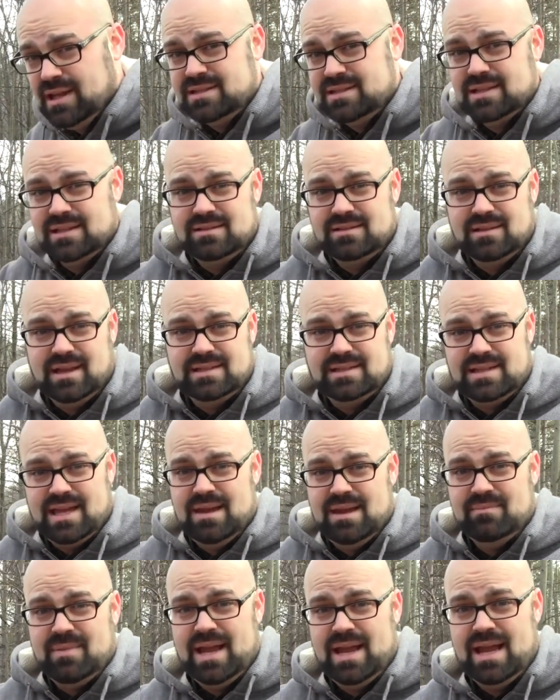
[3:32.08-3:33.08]
like to like to
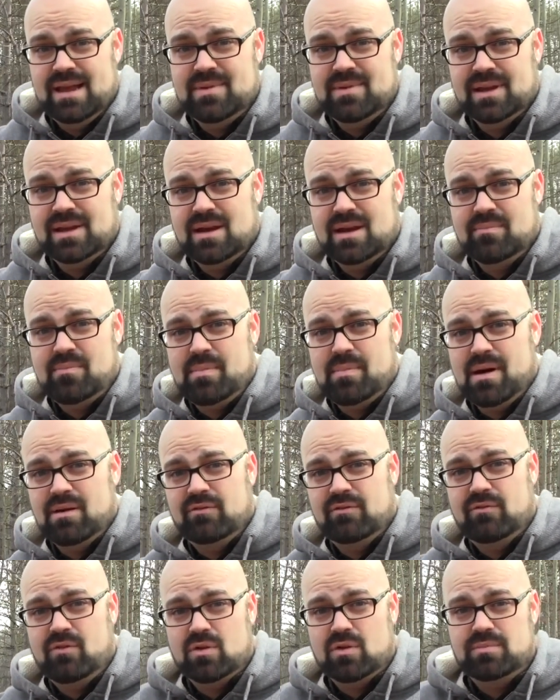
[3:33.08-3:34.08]
hang my hammock up
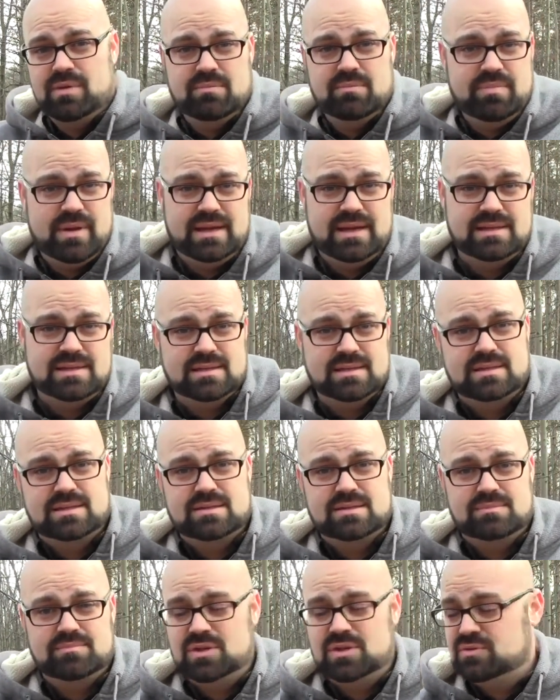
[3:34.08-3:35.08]
about four big
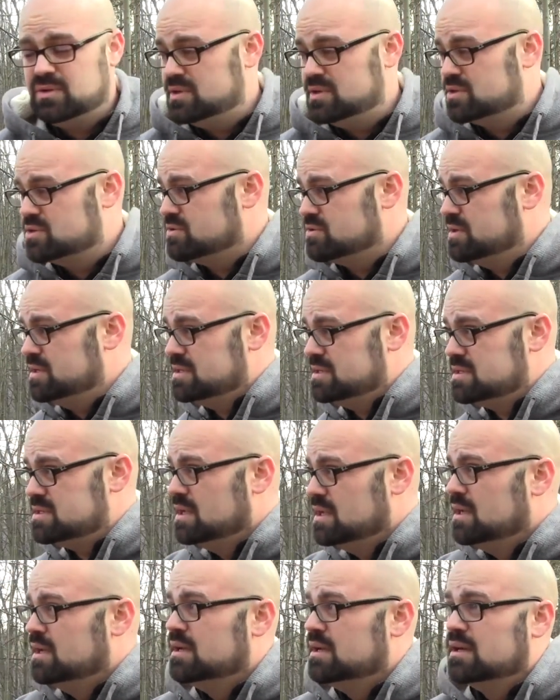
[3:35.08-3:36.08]
paces between the
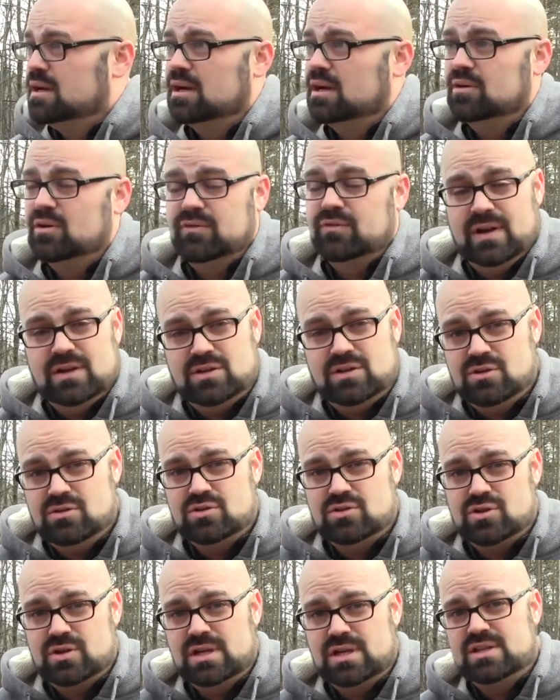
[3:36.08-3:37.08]
trees, uh, or find
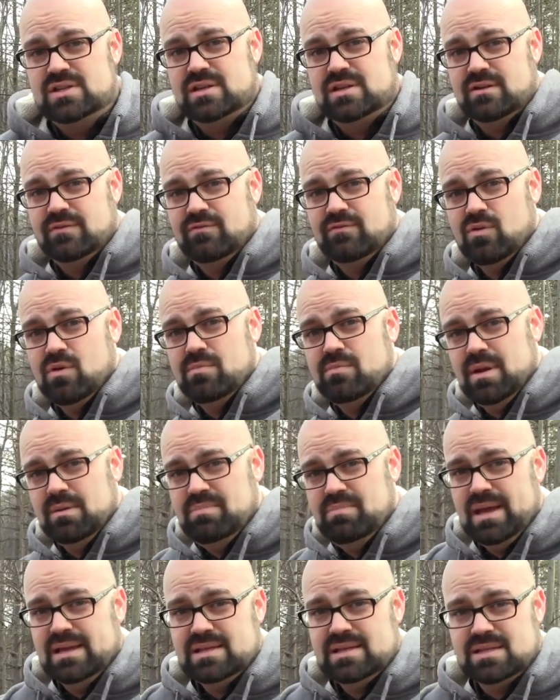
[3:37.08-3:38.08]
two trees that are four
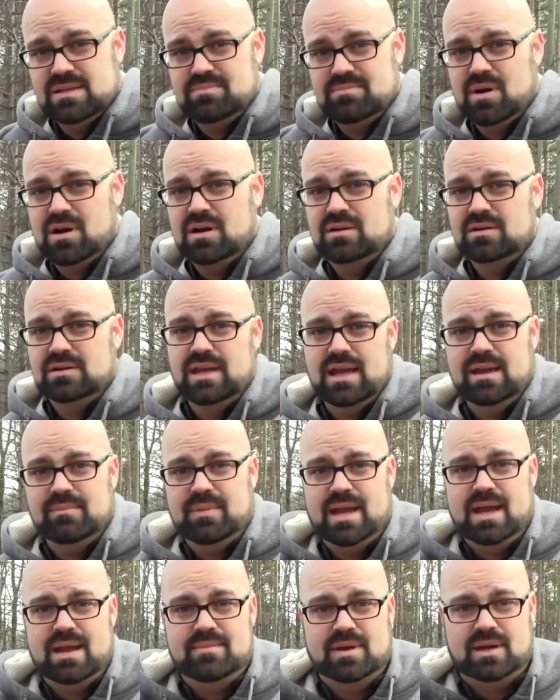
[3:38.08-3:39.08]
big paces apart to
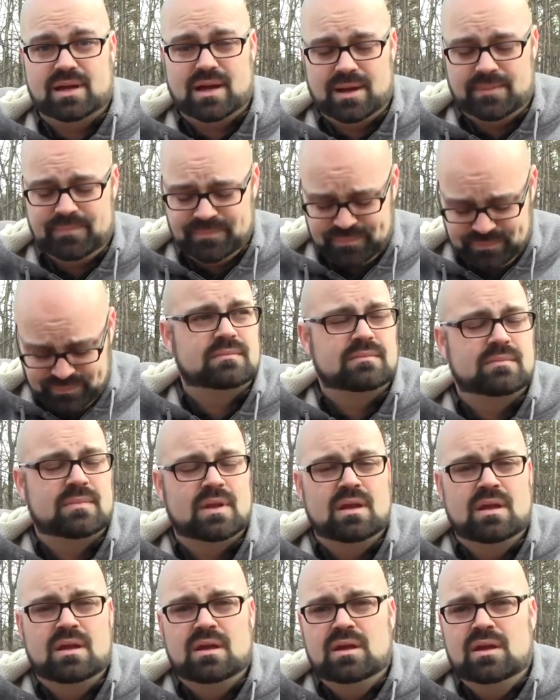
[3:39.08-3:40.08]
hang my hammock on.
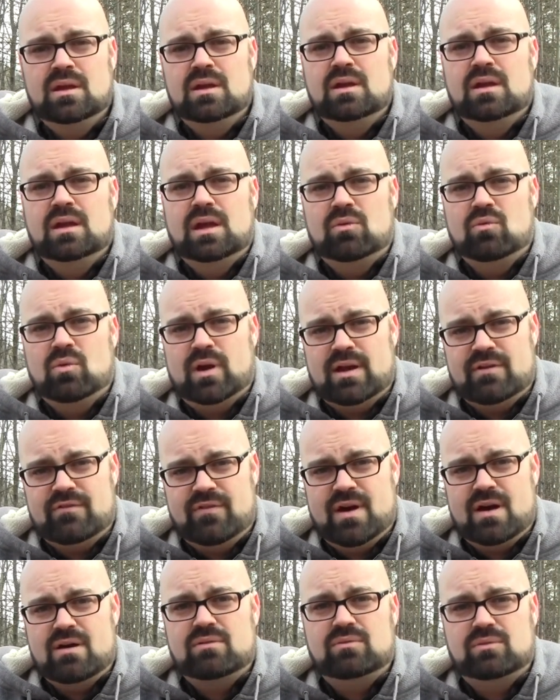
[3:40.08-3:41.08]
And what I
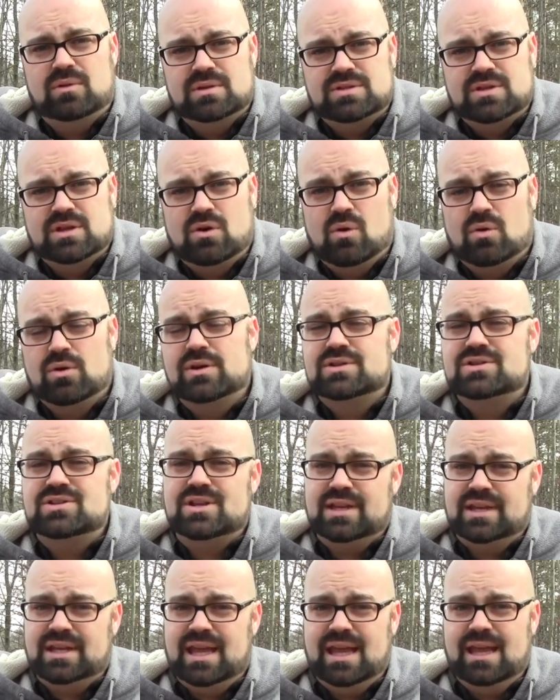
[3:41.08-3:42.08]
found was the cordage
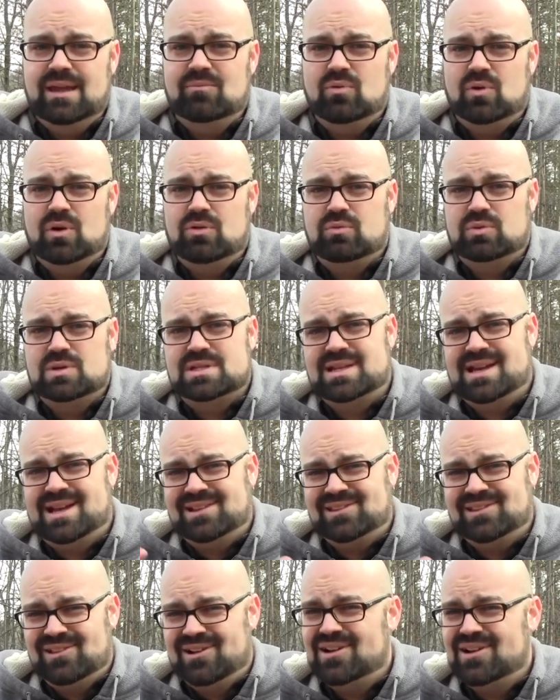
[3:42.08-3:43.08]
that it came with was
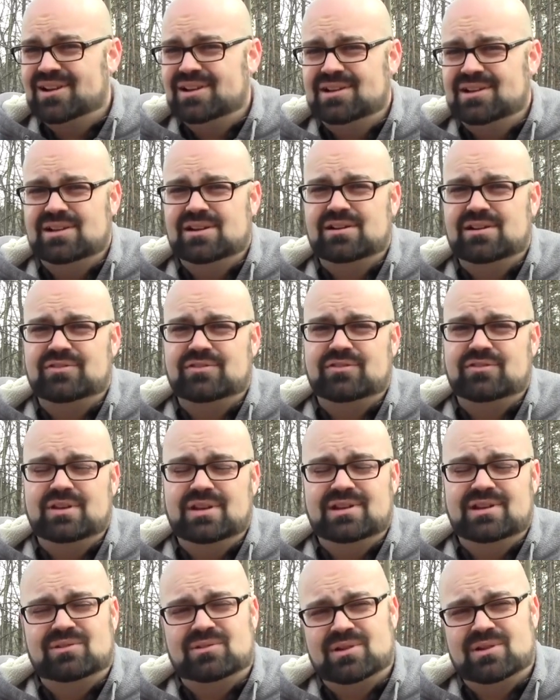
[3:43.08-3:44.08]
not long enough,
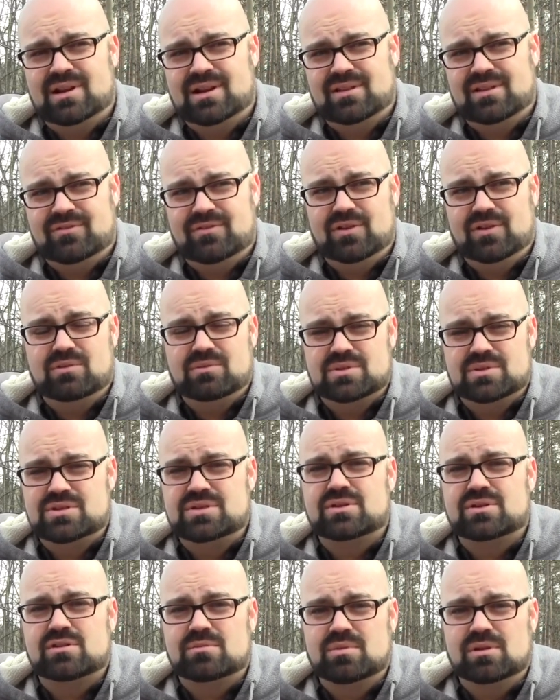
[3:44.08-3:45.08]
and nor did I feel it was
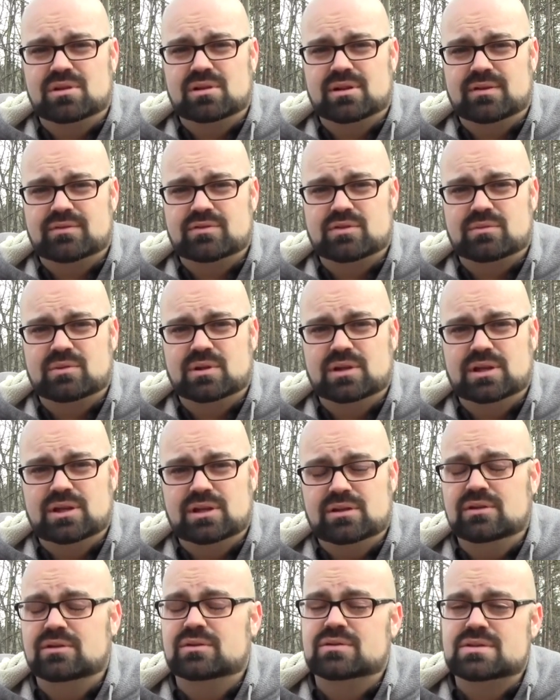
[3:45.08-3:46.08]
durable enough to really
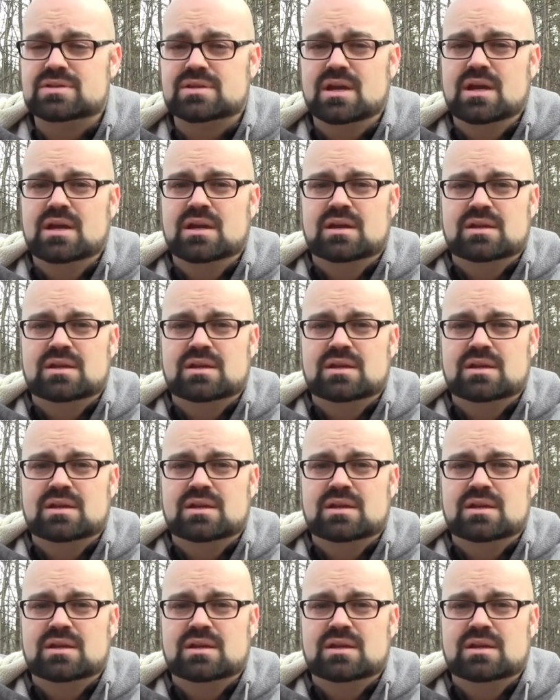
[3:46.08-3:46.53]
use.